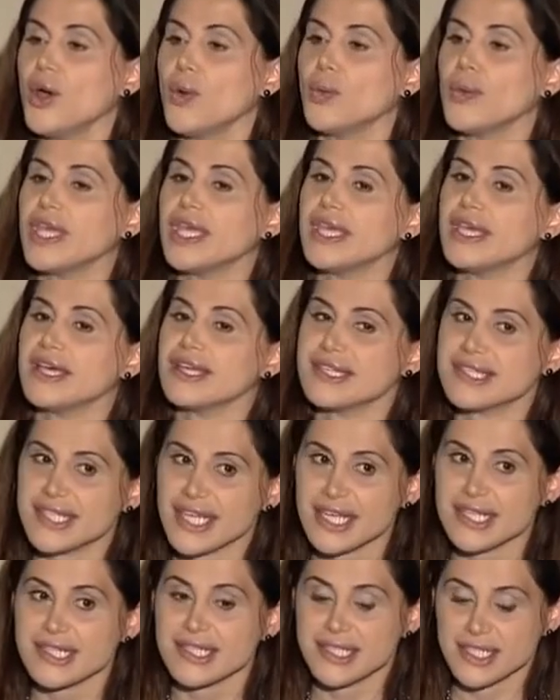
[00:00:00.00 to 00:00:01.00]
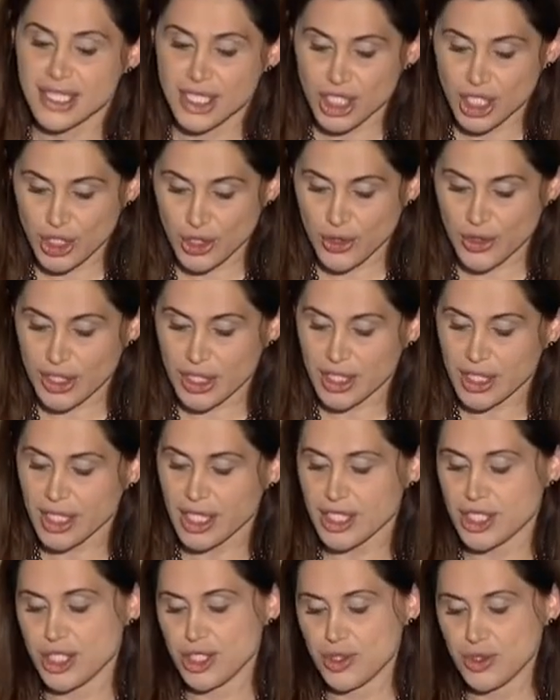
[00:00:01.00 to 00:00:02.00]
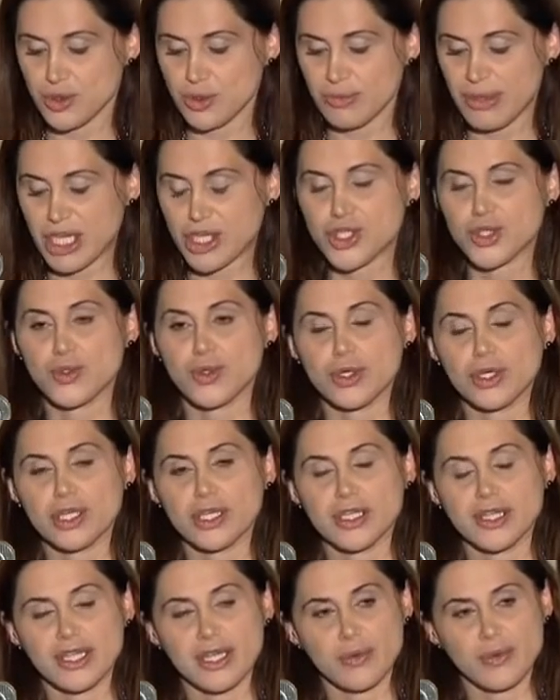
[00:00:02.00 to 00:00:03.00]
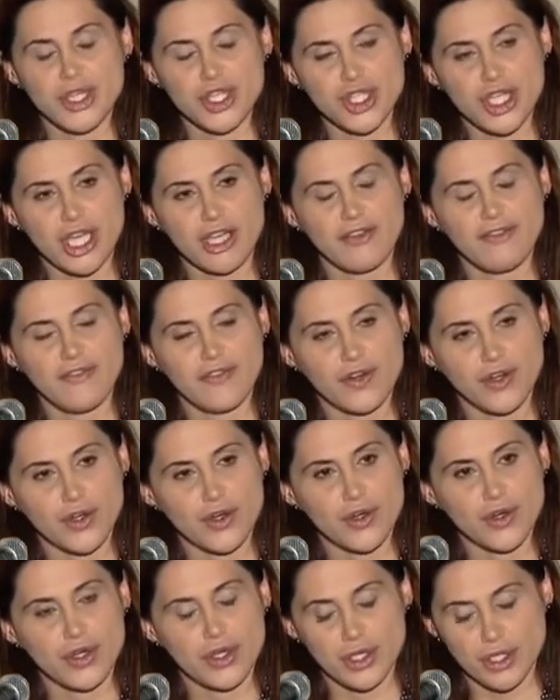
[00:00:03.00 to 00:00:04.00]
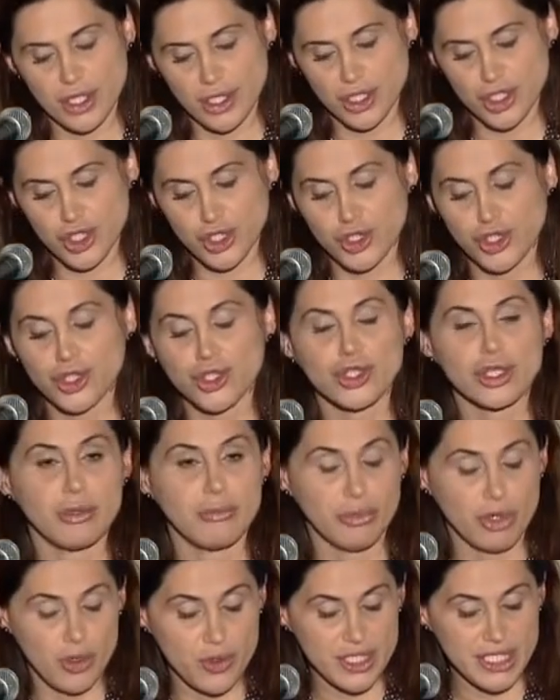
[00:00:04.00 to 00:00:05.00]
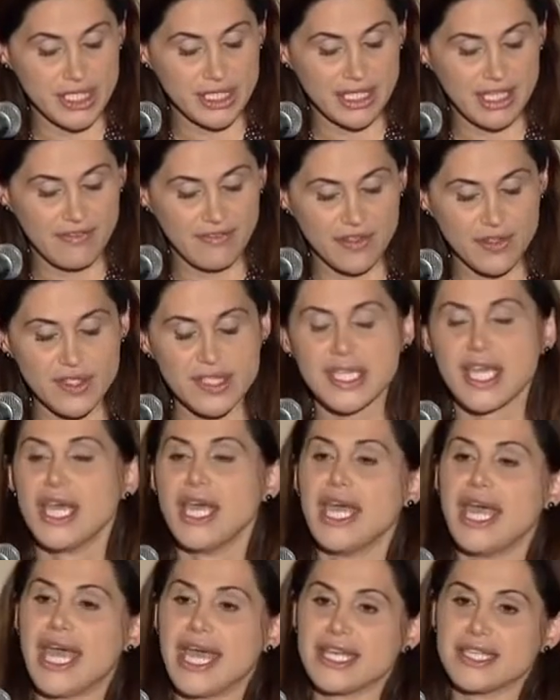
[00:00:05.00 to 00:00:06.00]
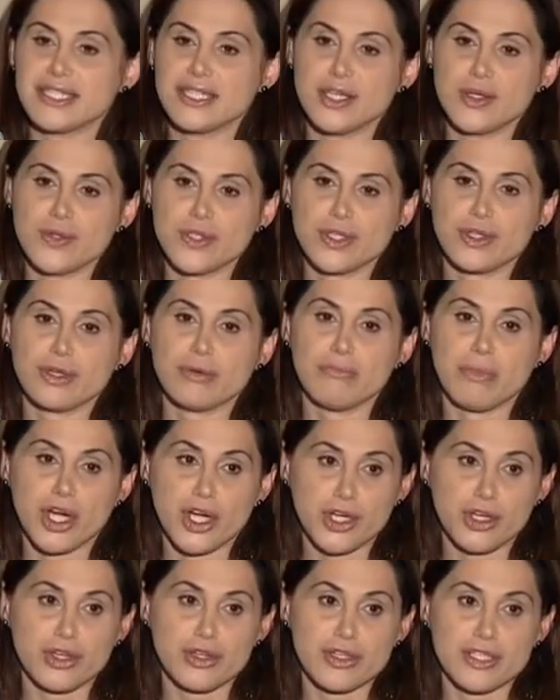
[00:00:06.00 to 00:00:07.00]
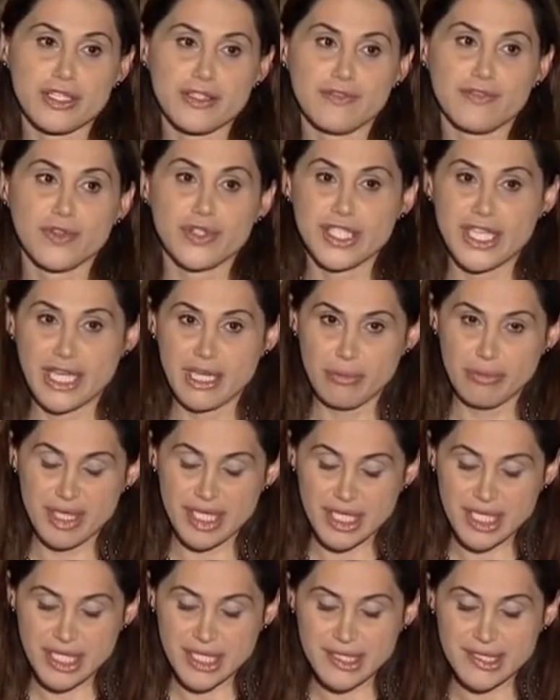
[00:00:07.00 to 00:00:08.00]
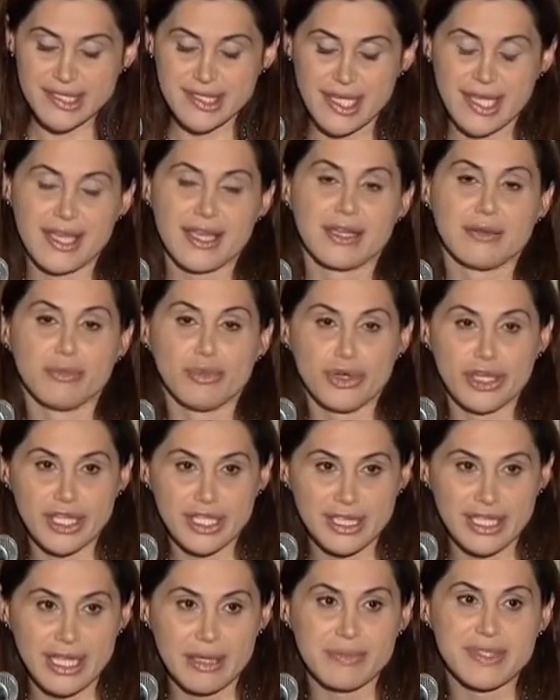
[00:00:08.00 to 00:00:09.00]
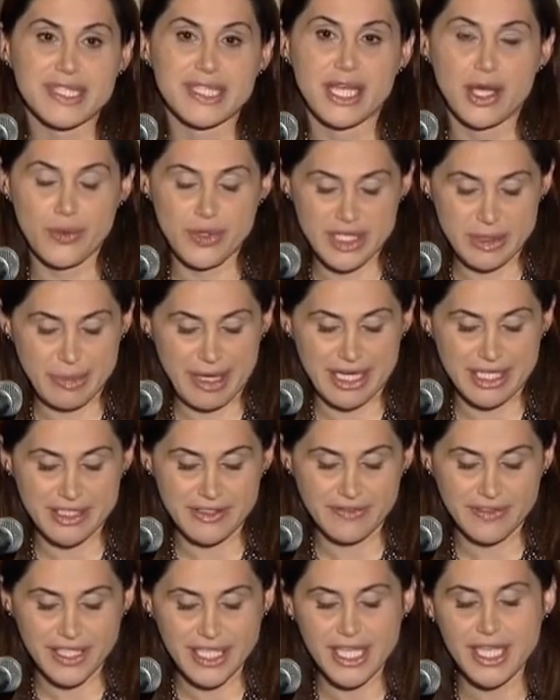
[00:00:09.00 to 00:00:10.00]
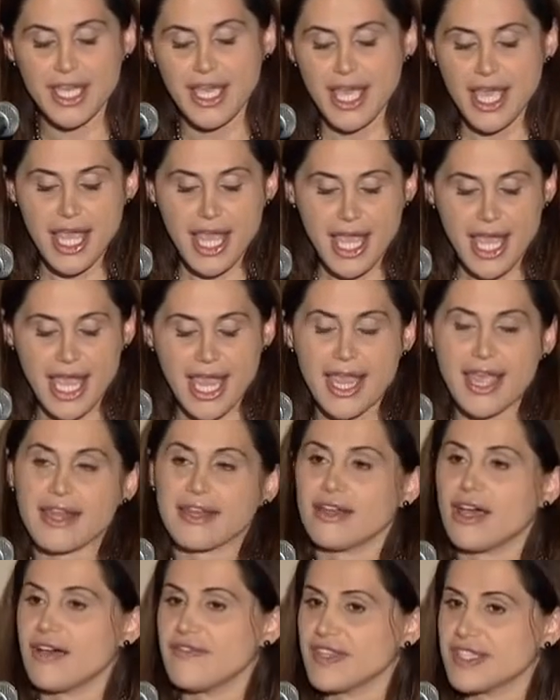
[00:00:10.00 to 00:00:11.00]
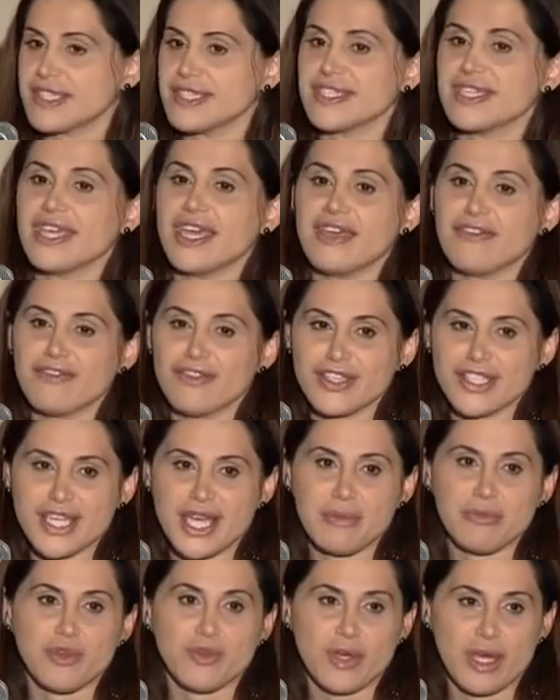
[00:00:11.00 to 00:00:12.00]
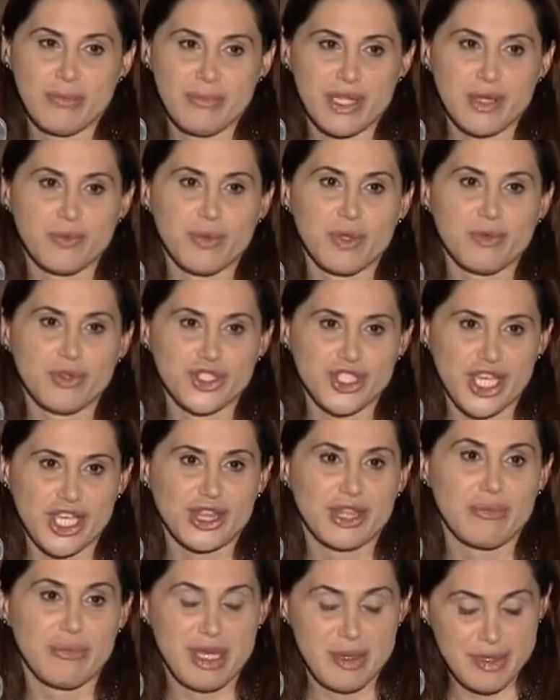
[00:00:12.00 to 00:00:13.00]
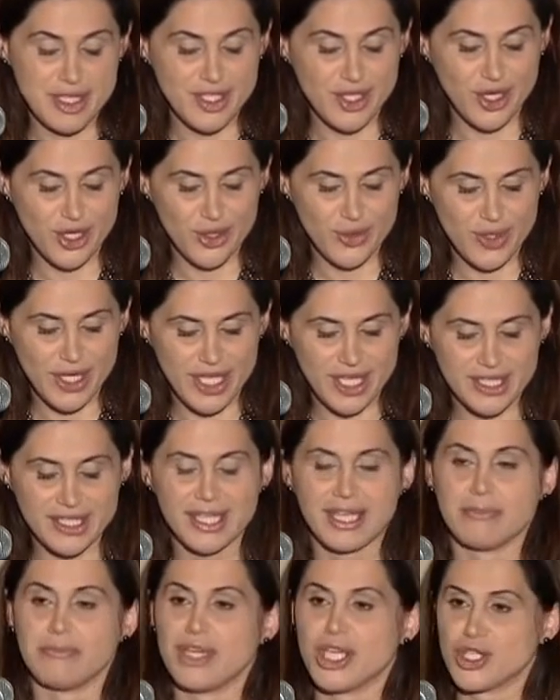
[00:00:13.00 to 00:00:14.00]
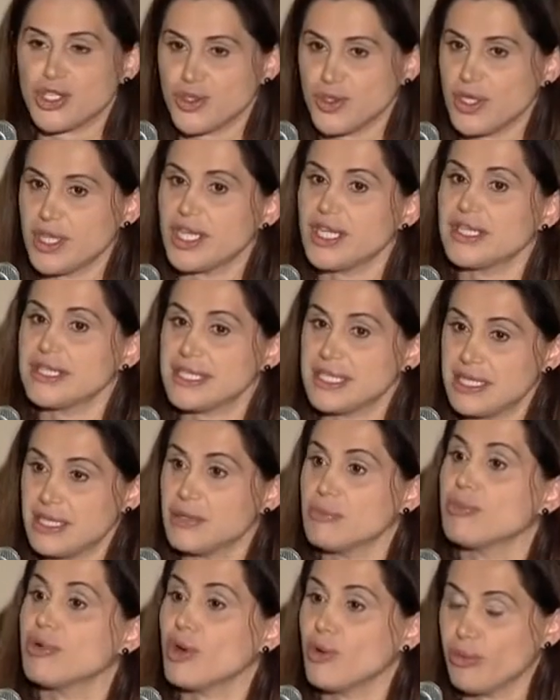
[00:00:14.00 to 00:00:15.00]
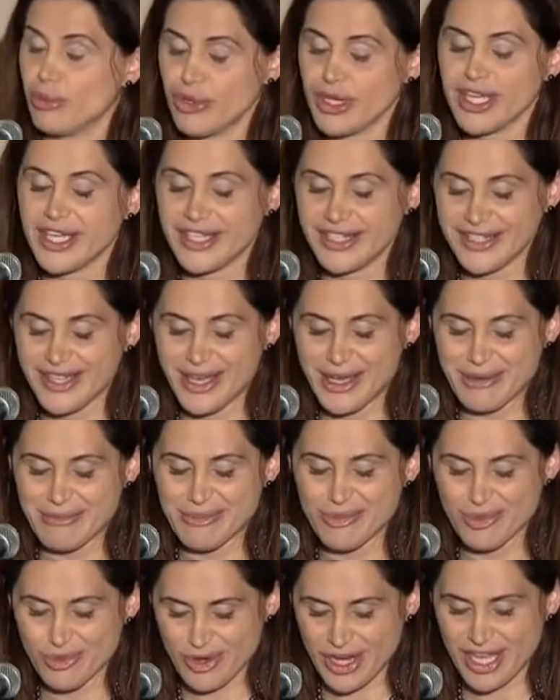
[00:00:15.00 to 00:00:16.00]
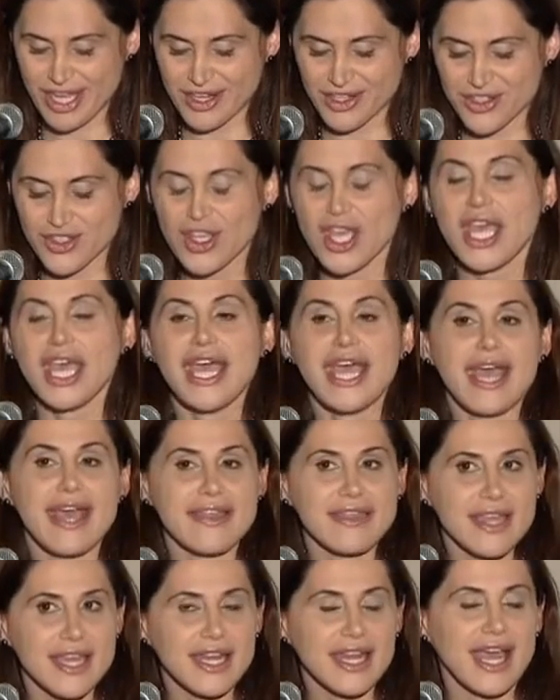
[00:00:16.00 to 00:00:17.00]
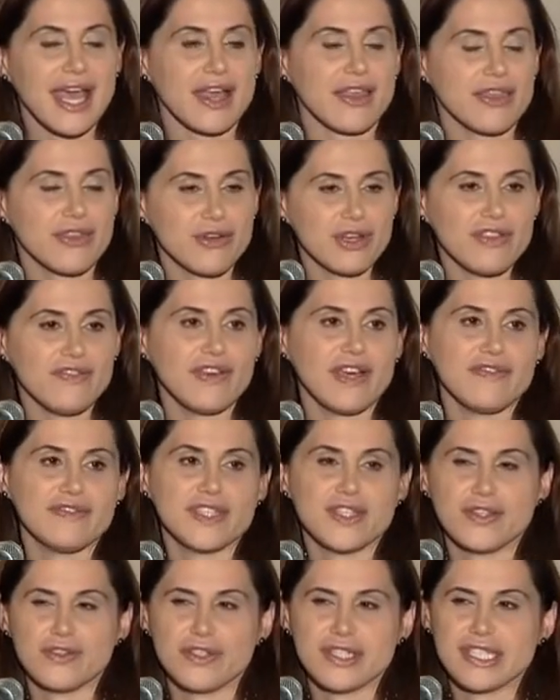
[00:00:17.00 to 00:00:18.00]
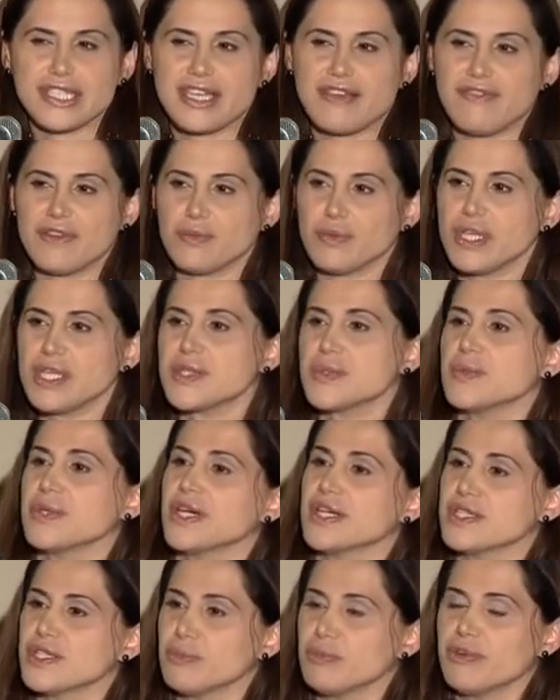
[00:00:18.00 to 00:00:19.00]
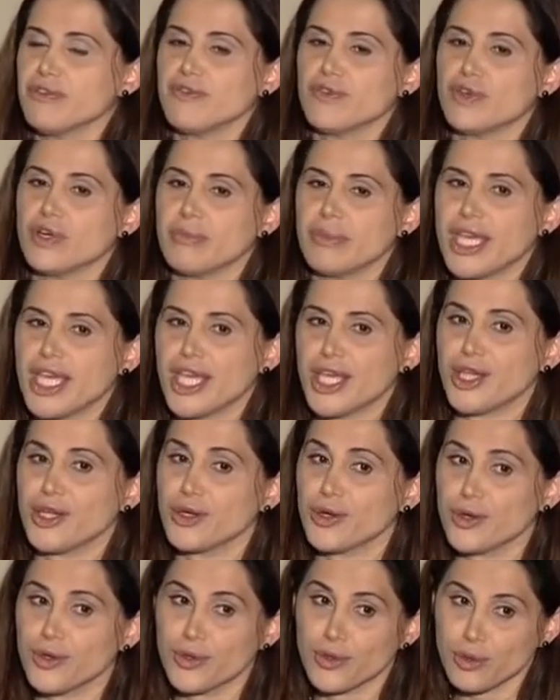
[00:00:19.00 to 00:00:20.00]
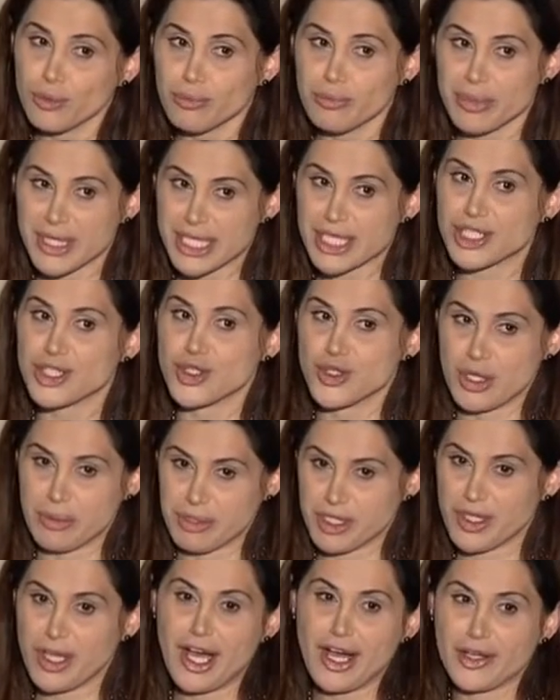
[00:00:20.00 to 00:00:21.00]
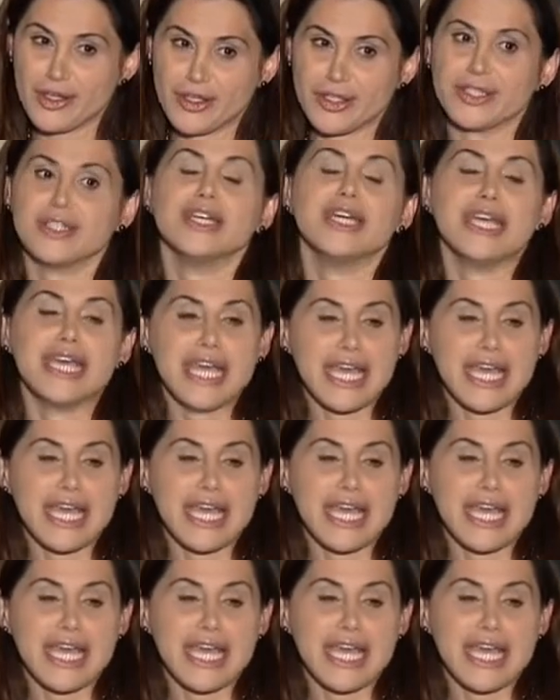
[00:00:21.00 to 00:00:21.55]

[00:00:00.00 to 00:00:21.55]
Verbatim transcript: We assess the urine to make sure that we check for sugar and protein levels, as those are markers for diabetes and preeclampsia, respectively. And obviously, every time you come in, we will check the baby's heart rate and make sure that it's in an appropriate um, range. And then at 35 to 37 weeks, we also perform a group B streptococcal